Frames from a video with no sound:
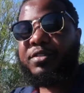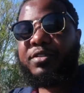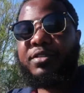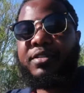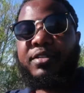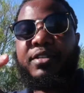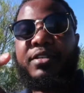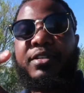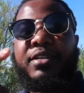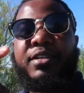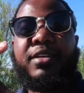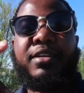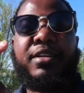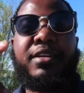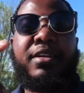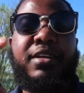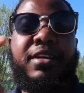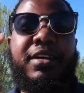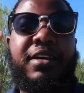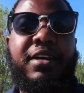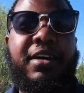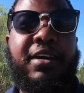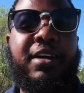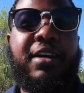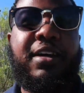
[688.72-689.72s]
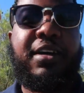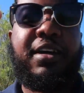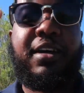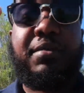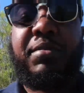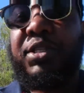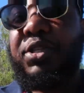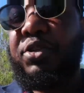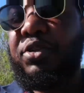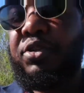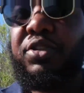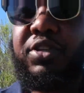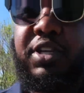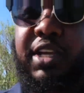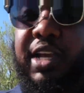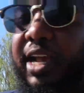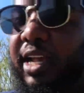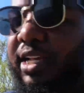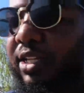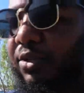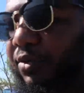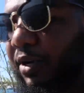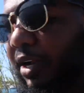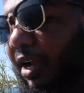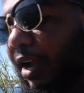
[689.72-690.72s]
uh, I'm gonna talk to you
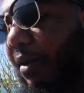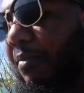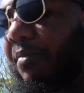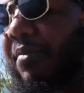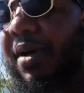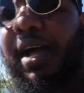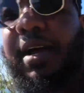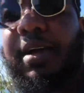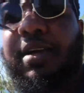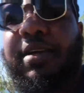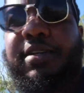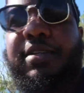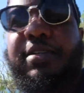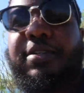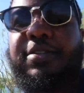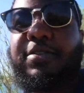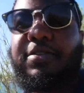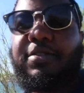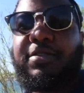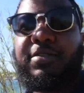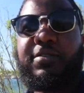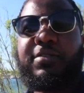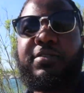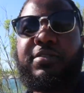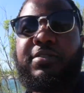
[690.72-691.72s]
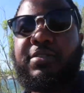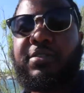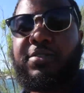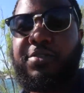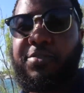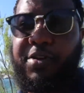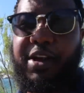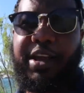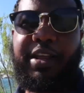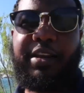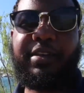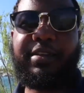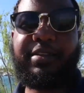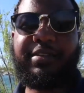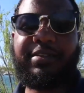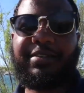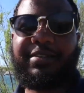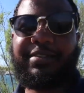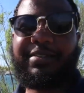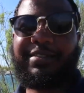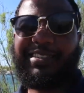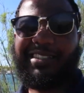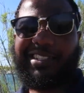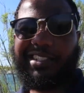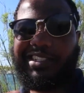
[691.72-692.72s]
guys when I come back you know all right
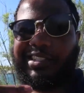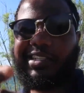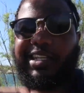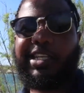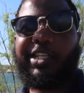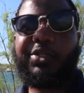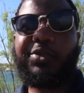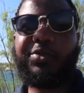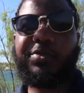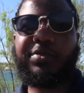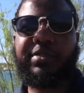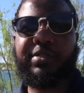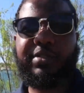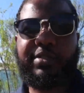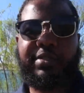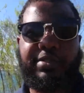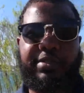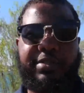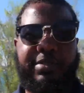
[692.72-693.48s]
stay tuned